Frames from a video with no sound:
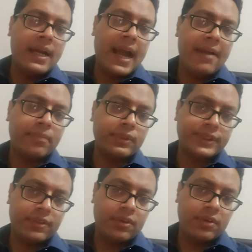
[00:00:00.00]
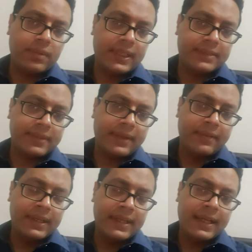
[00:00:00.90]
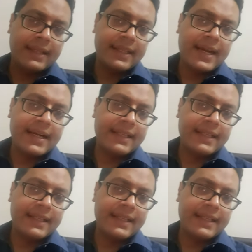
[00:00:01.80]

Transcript: apoceruloplasmin and that